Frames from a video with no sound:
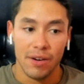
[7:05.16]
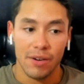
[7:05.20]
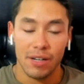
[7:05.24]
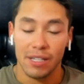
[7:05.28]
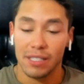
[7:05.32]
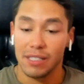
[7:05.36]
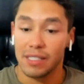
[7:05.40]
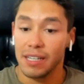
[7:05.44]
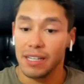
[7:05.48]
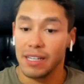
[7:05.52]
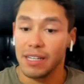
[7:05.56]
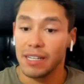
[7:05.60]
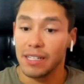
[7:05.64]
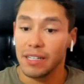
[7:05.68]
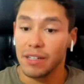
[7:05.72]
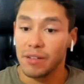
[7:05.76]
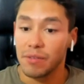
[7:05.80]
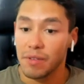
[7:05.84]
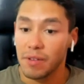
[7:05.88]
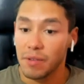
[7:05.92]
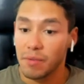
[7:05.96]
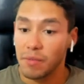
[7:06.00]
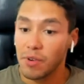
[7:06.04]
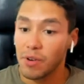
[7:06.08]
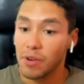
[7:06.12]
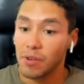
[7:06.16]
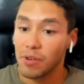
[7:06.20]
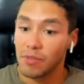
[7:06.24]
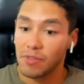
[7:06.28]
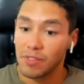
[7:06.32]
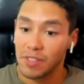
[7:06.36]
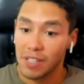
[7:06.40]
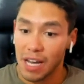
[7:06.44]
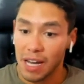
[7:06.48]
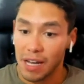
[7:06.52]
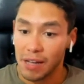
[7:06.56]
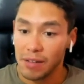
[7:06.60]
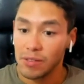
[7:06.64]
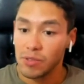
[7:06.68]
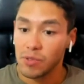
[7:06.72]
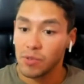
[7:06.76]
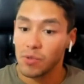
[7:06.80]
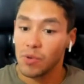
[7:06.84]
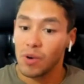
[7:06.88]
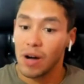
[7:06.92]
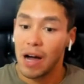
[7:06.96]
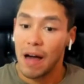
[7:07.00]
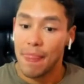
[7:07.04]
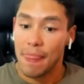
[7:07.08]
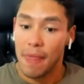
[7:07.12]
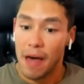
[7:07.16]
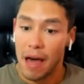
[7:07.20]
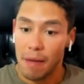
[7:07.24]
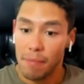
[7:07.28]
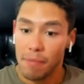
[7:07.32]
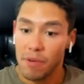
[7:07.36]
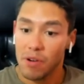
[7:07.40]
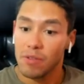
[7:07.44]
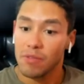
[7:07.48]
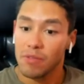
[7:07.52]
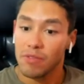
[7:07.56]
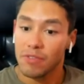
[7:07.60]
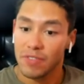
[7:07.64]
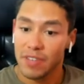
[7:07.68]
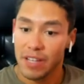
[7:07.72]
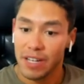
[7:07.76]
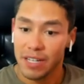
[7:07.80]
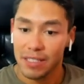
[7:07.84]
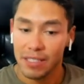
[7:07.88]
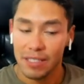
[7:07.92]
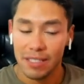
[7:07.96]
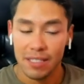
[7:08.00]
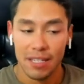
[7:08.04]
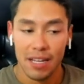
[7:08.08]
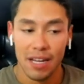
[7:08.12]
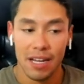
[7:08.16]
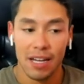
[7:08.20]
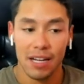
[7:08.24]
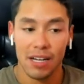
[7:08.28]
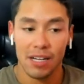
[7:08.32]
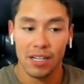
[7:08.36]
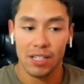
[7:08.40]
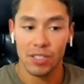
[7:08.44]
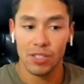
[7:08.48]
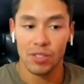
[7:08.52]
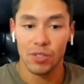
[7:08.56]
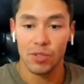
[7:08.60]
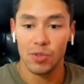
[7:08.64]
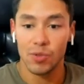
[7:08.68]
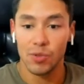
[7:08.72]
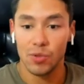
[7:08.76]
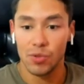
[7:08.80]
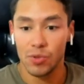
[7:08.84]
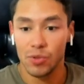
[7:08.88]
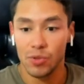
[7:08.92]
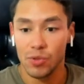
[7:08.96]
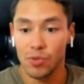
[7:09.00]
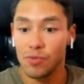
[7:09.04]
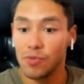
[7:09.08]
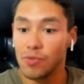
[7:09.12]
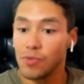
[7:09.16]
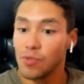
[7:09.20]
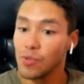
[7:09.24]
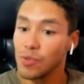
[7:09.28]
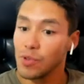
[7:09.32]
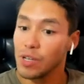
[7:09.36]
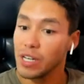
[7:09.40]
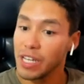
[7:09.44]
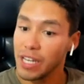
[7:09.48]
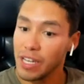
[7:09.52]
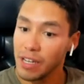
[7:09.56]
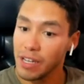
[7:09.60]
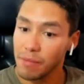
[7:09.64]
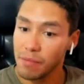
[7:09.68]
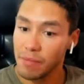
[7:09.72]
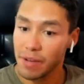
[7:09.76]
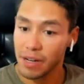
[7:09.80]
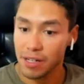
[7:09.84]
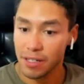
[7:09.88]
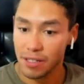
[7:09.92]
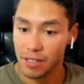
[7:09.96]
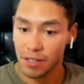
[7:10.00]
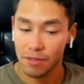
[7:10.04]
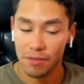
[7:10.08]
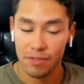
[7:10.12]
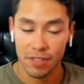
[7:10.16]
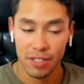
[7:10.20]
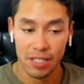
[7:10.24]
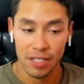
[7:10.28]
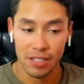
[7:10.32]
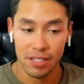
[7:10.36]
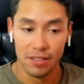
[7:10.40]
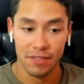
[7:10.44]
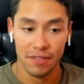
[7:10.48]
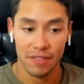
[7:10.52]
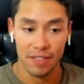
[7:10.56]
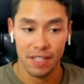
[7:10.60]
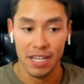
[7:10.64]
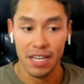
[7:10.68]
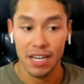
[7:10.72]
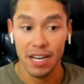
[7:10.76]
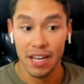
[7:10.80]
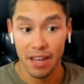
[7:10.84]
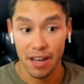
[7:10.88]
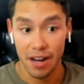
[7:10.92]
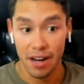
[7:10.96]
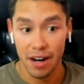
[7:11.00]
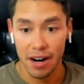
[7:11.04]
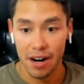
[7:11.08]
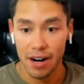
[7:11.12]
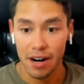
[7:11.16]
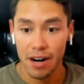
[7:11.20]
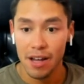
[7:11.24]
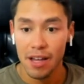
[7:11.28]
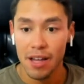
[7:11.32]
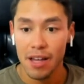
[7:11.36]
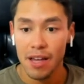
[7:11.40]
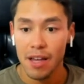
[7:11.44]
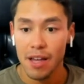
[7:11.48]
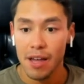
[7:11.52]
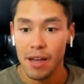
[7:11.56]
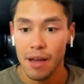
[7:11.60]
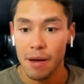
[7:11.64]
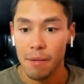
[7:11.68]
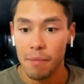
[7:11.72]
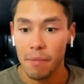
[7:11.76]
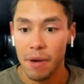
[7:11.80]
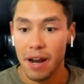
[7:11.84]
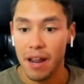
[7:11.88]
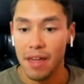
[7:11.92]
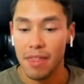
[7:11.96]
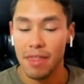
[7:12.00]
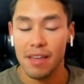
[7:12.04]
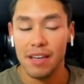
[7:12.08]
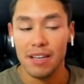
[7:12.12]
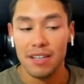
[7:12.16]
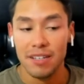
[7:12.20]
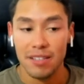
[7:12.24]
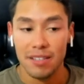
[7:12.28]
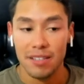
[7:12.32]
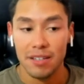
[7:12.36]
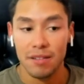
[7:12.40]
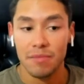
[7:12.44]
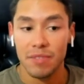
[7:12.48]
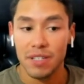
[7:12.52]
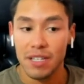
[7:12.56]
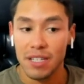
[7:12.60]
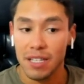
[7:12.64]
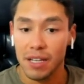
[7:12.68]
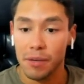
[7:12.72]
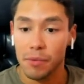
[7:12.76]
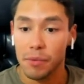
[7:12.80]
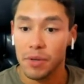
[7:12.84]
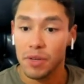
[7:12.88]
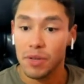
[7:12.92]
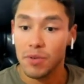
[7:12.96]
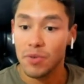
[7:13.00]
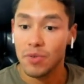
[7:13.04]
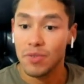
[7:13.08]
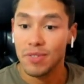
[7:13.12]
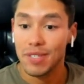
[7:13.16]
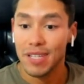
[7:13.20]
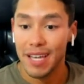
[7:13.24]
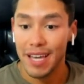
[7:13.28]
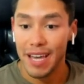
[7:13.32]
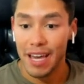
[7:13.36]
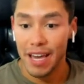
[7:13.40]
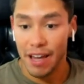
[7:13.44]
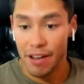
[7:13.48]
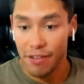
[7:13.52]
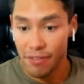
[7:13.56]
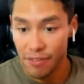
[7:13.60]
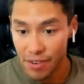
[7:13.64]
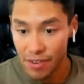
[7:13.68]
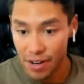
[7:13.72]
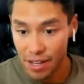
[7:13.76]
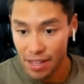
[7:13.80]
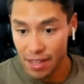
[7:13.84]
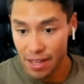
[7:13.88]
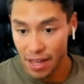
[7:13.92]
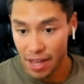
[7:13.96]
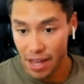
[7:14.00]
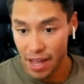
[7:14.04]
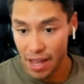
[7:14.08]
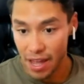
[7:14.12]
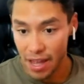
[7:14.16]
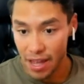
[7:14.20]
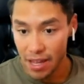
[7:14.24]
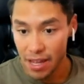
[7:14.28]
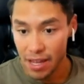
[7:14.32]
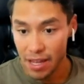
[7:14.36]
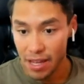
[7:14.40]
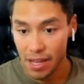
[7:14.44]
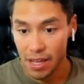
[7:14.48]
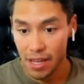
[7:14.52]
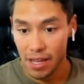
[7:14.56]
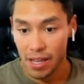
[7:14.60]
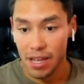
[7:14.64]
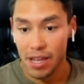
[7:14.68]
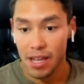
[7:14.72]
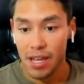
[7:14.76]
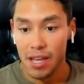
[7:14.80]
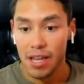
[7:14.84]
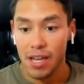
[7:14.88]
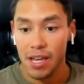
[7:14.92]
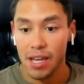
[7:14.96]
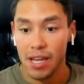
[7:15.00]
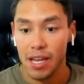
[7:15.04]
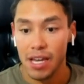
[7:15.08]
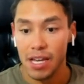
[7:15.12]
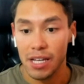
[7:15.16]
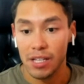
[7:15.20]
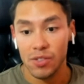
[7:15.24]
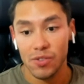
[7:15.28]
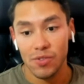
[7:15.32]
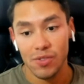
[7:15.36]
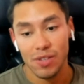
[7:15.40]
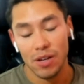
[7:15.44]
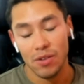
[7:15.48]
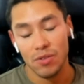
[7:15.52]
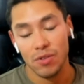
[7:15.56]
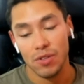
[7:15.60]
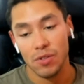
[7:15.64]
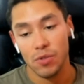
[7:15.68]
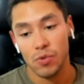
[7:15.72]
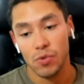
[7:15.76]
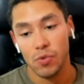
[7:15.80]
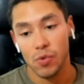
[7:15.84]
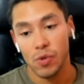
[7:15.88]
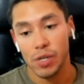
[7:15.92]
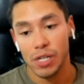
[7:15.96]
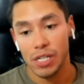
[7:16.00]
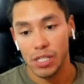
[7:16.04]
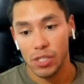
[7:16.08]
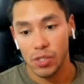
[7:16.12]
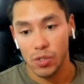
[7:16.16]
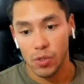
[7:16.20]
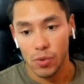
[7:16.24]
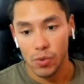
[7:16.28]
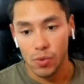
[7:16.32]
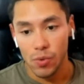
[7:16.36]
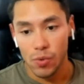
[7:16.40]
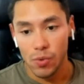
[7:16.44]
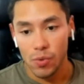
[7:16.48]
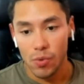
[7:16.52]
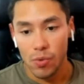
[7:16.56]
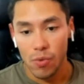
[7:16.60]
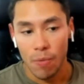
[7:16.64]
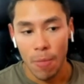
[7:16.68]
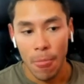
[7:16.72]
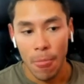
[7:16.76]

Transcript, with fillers: gonna take a little bit more of time to adapt ourselves, to fully immerse ourselves in AR. But I think it's something that we use every day in 2022.